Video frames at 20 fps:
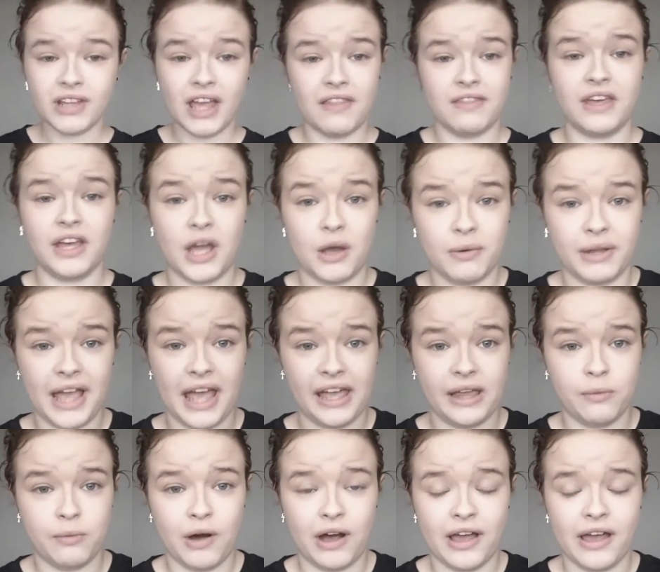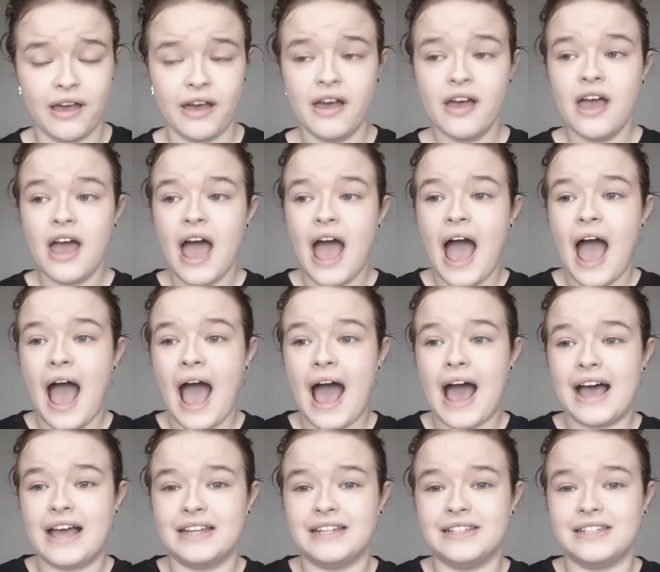and they're going haywire.
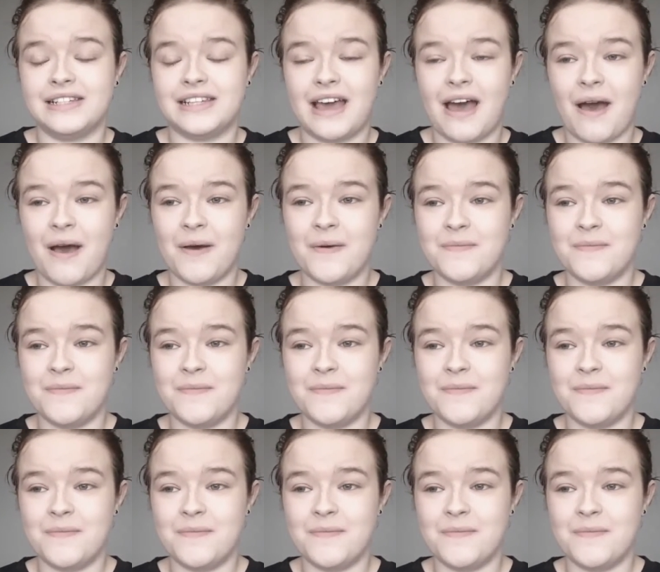And